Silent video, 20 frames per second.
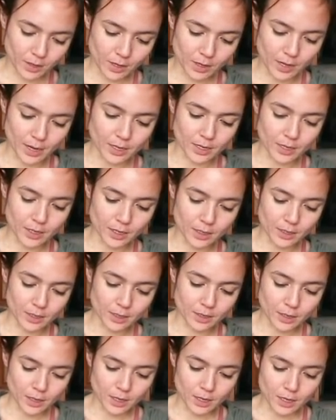again to
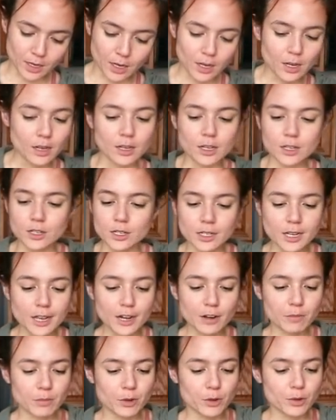just
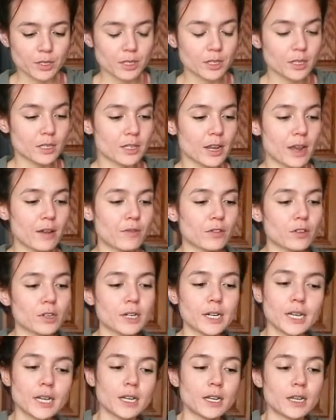kind of boost the
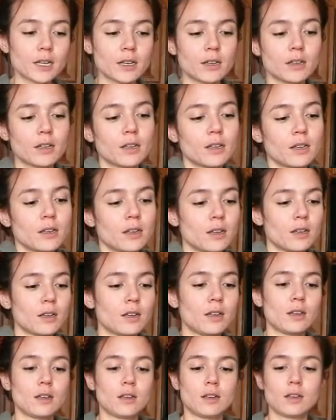savory
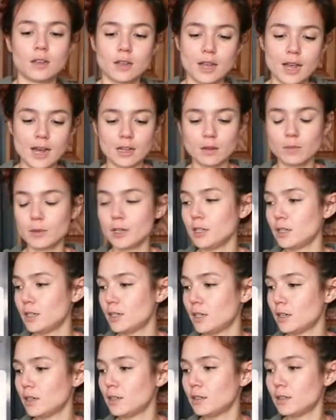
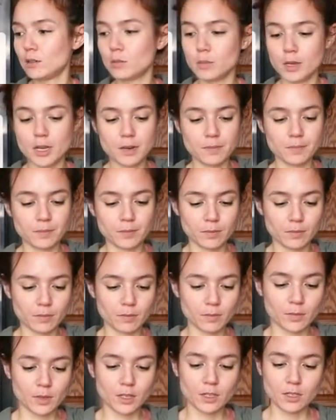element a little bit.
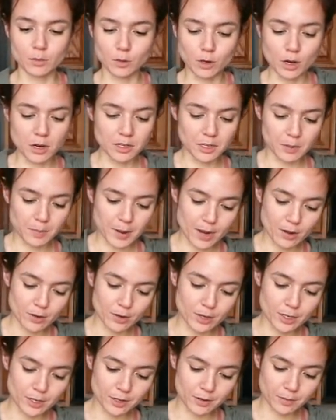Some garlic
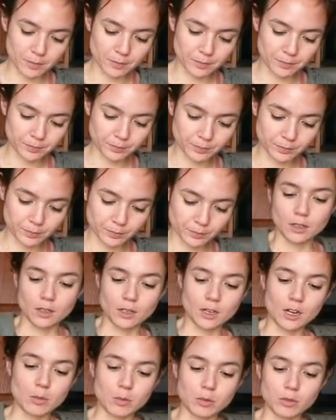powder,
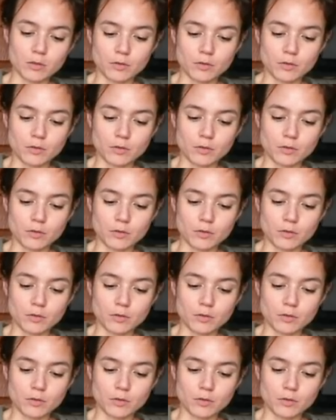a couple